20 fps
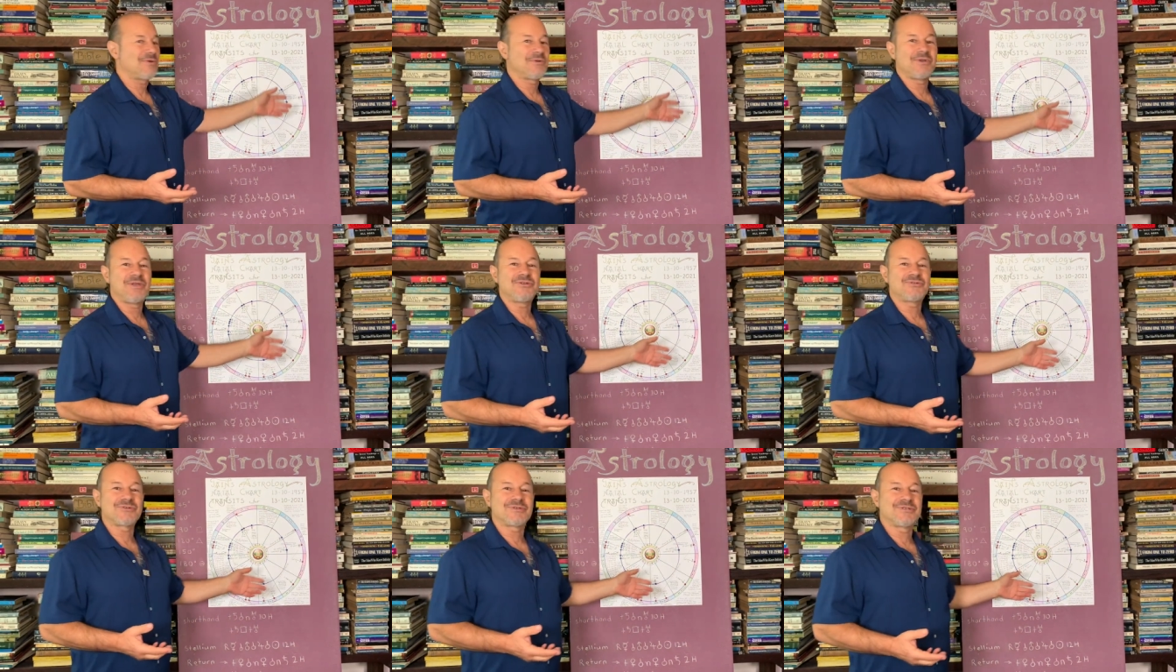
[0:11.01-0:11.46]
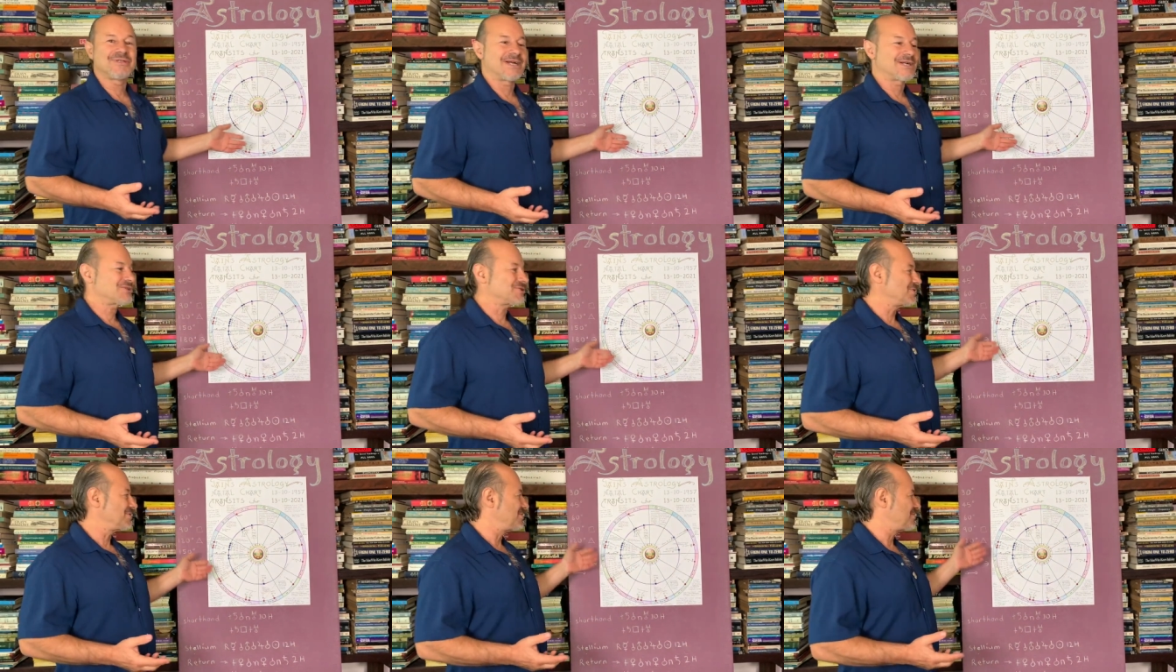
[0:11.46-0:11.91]
an
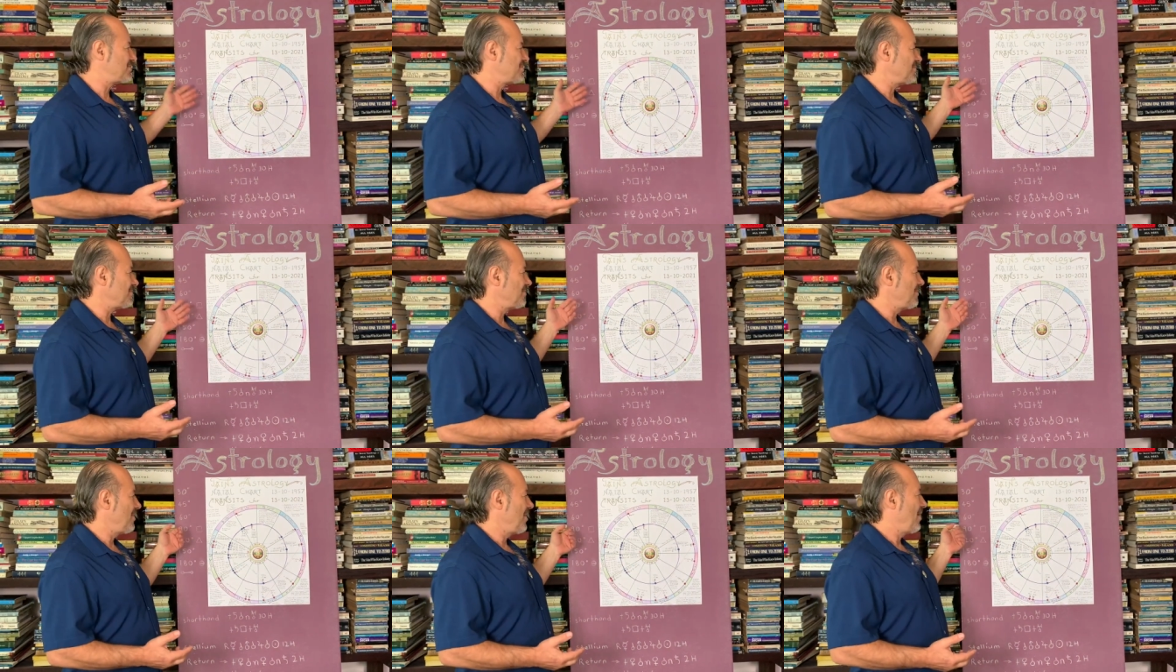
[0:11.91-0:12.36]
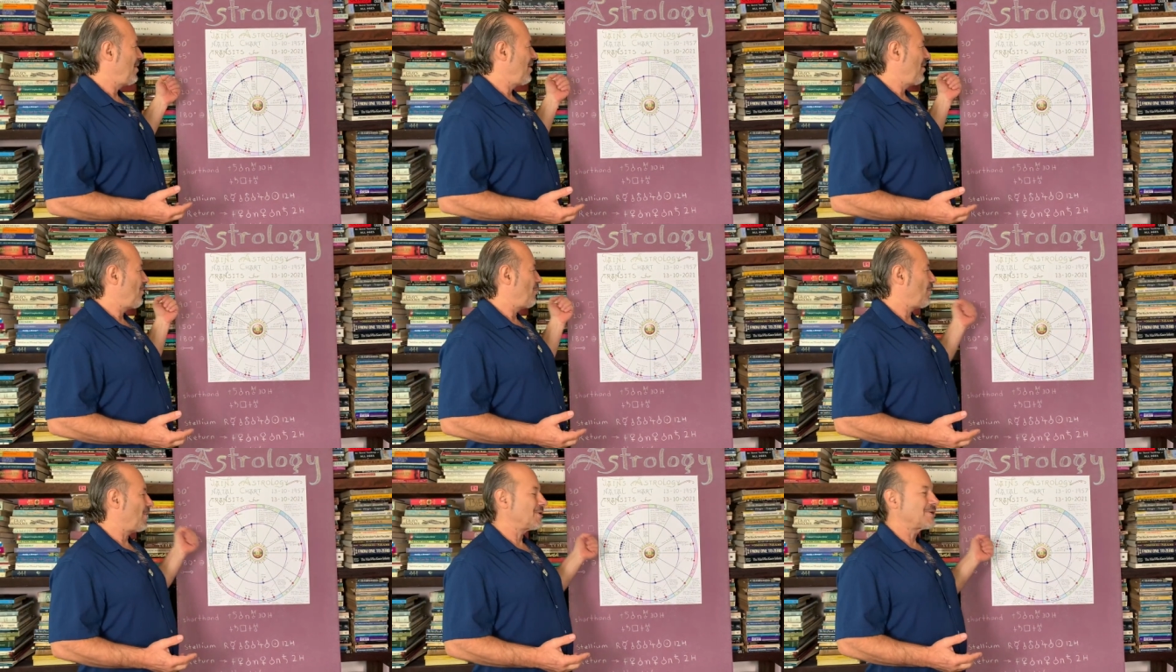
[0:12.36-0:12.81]
introduction to
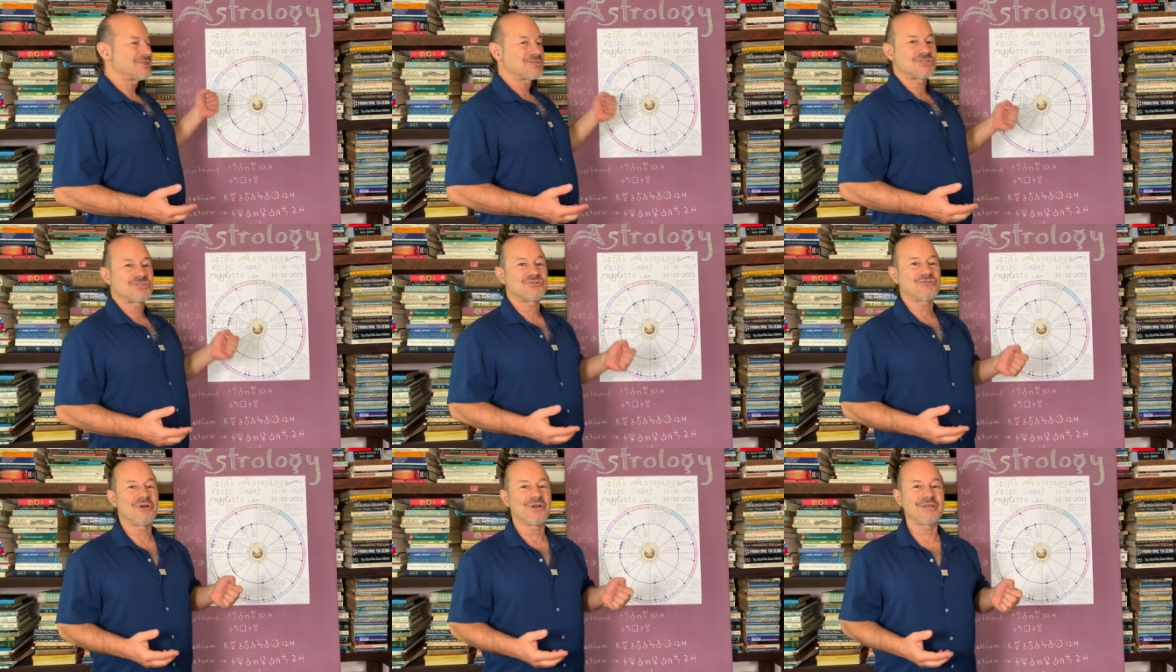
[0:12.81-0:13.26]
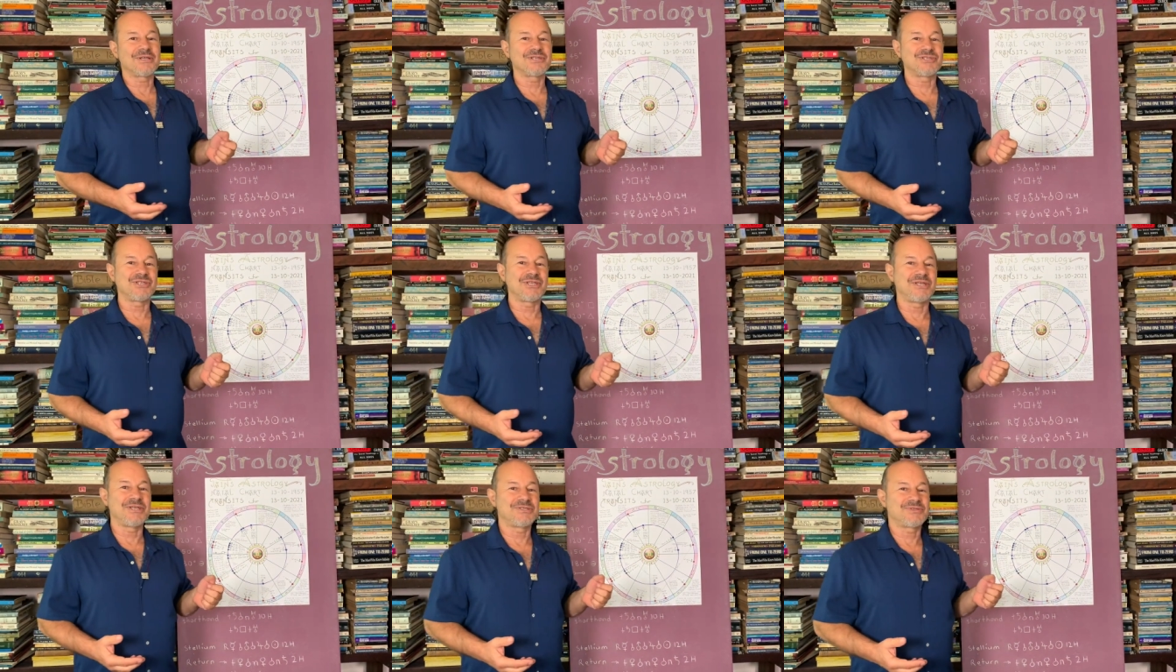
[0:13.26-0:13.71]
what
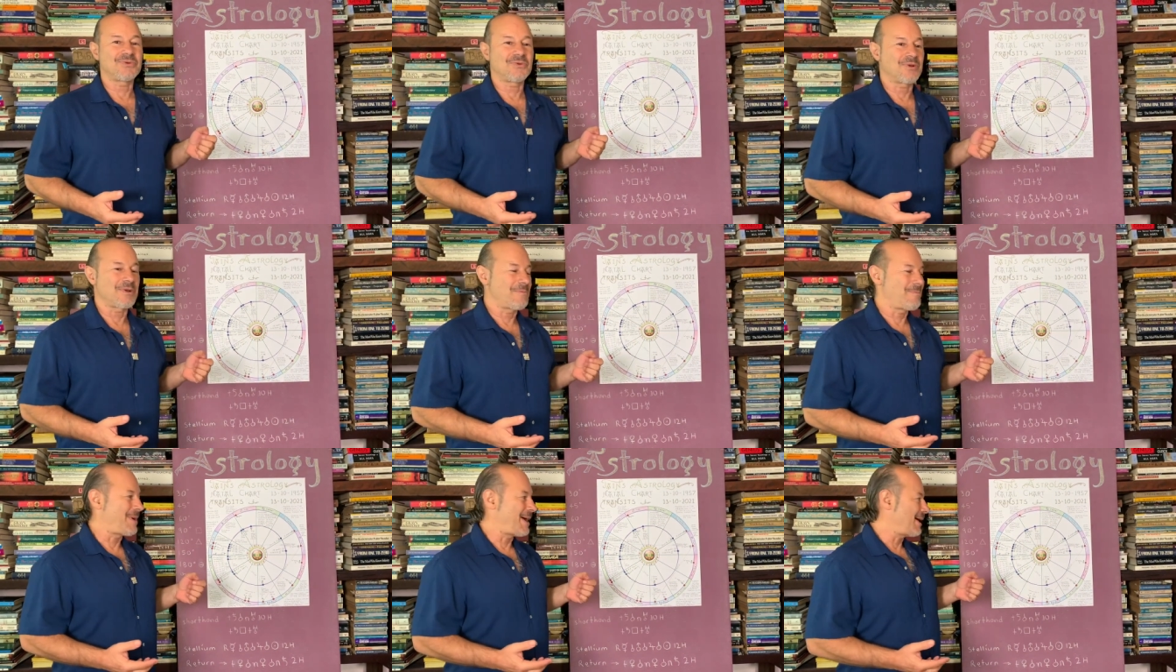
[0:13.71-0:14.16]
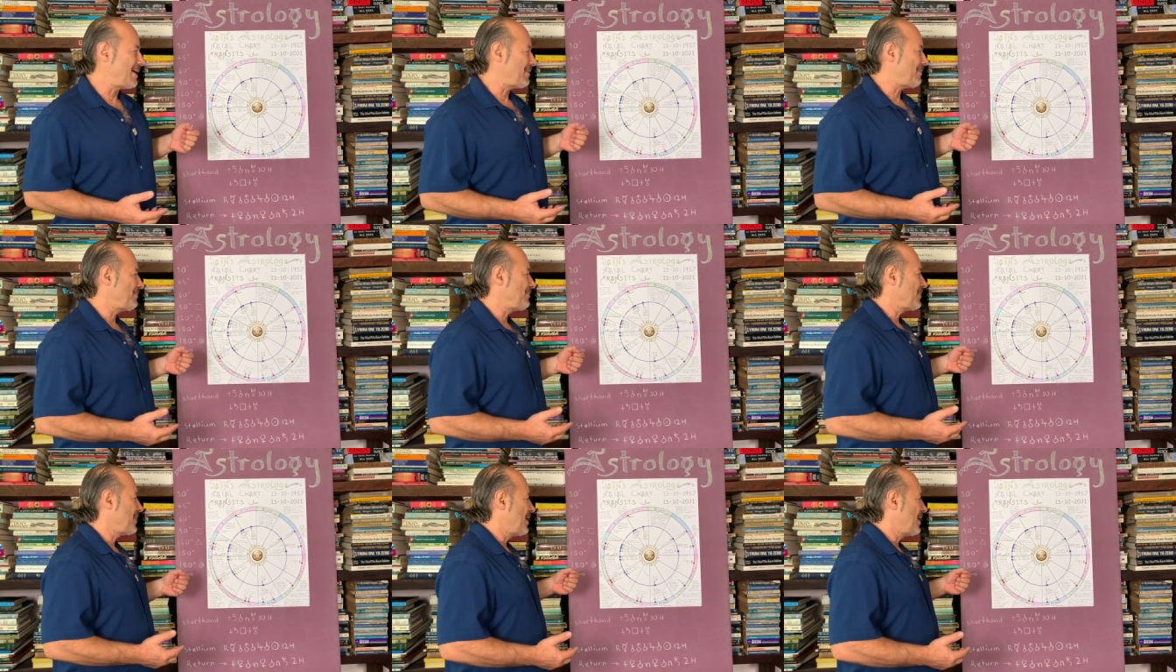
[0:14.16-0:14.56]
astrology is all about.